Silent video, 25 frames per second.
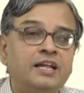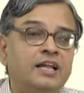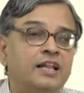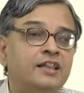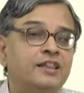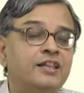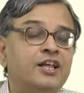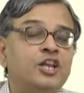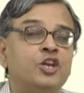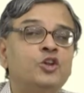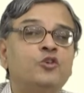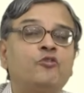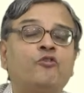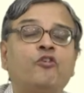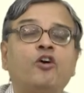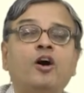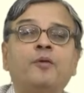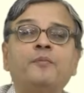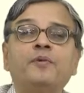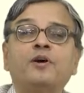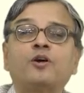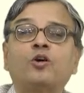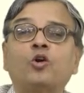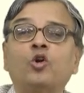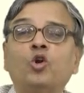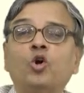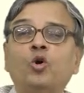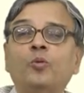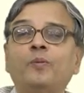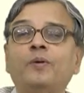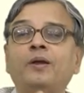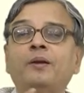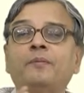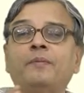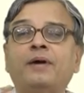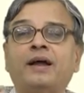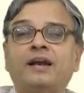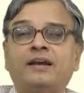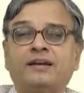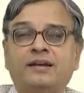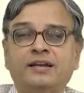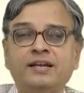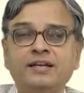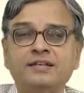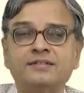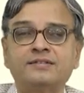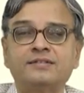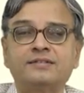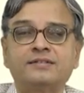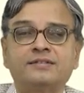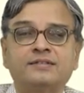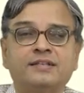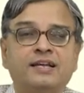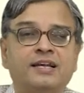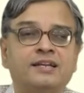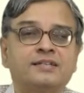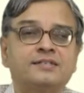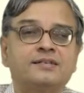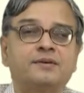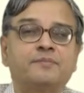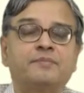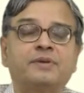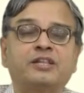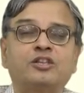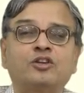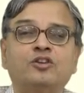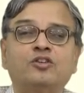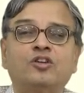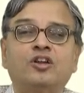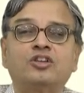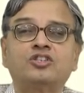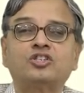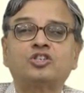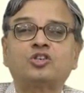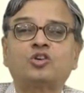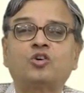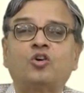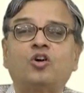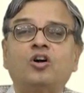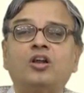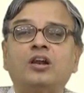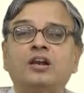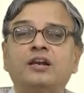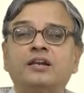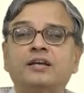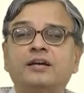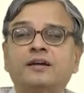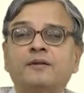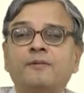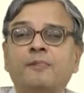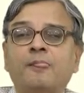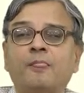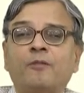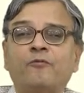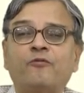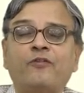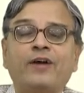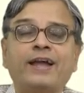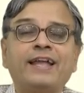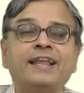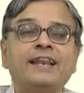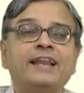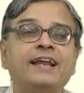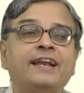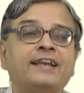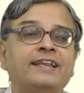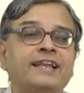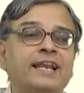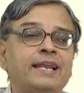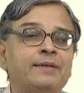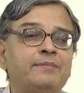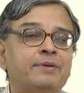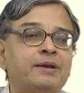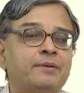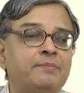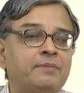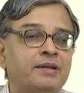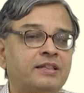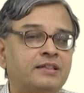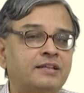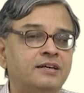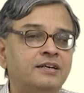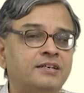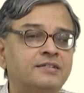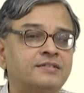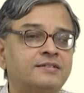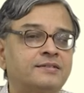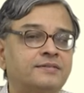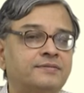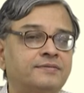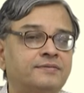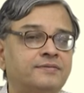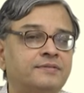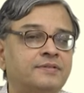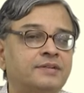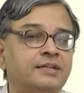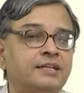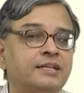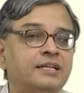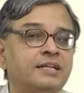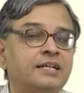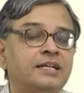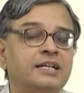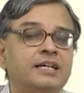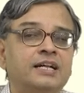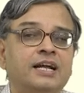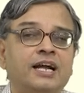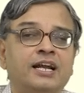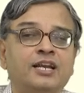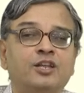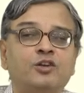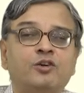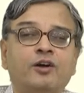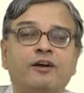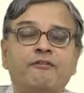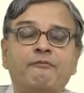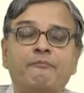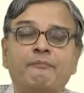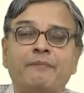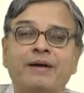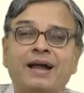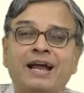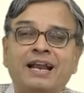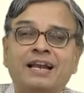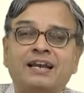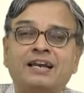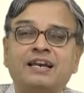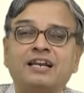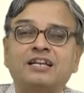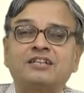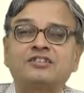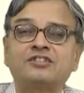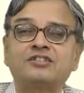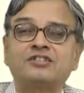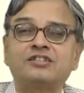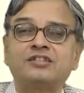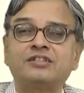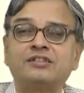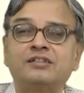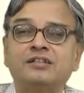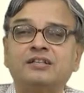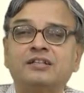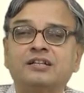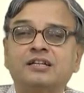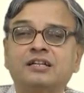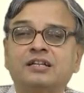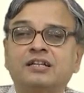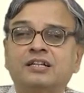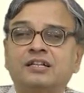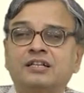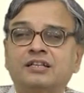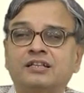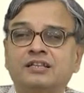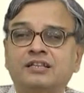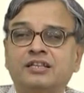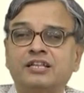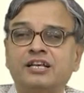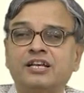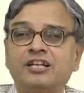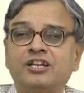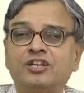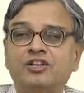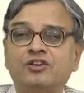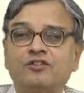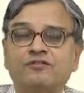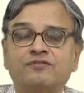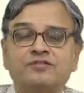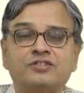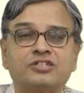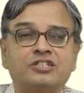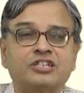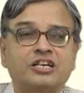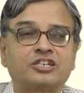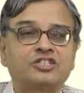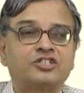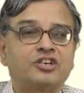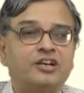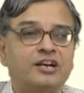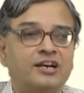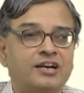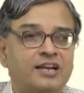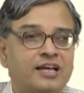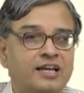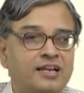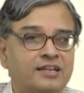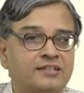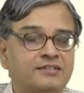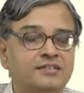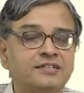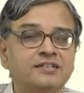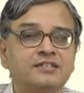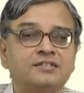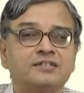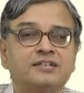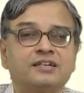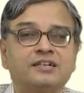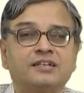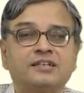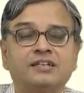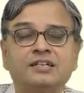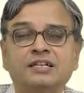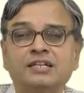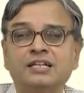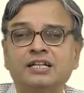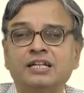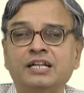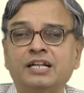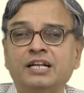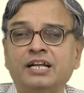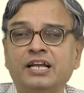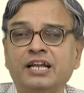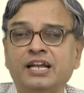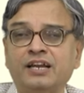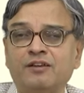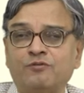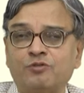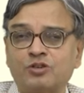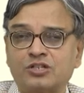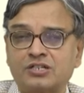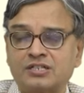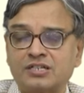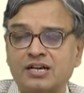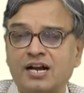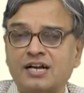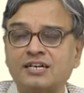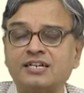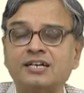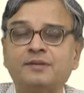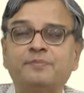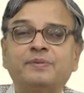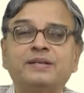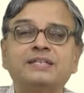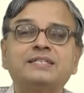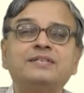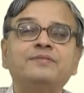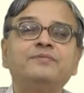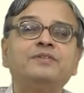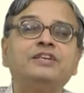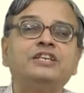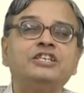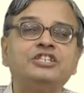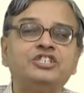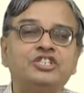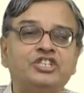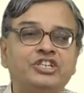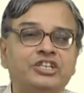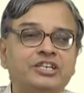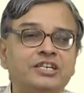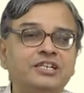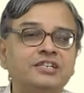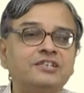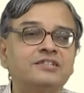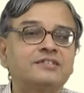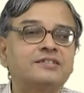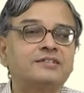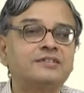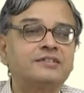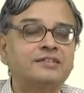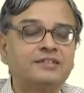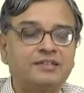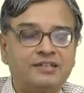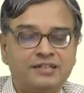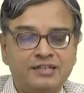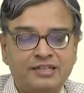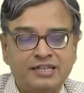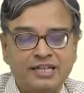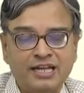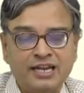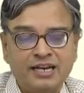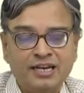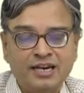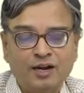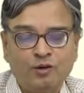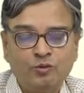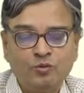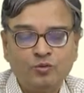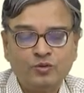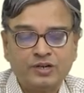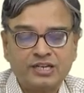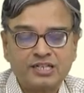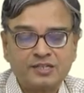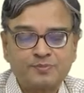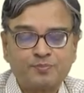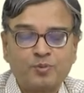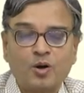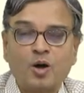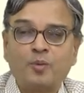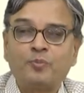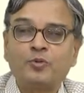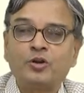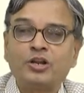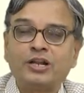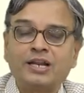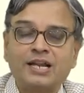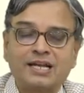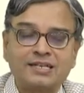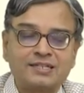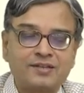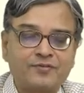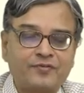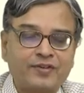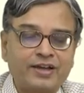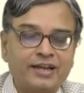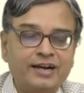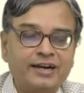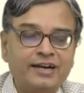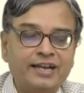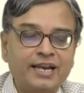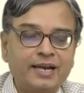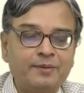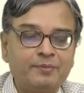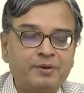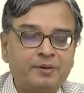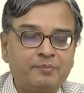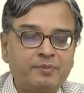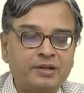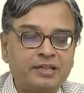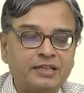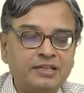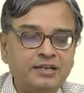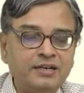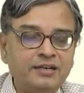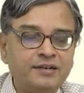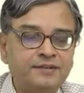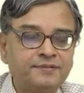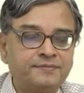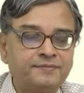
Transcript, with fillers: Then you form a global matrix. There is a methodology called uh, finite element methods, and you have matrix theory of structural analysis. It was started by civil engineers, then now it is popular as a finite element method,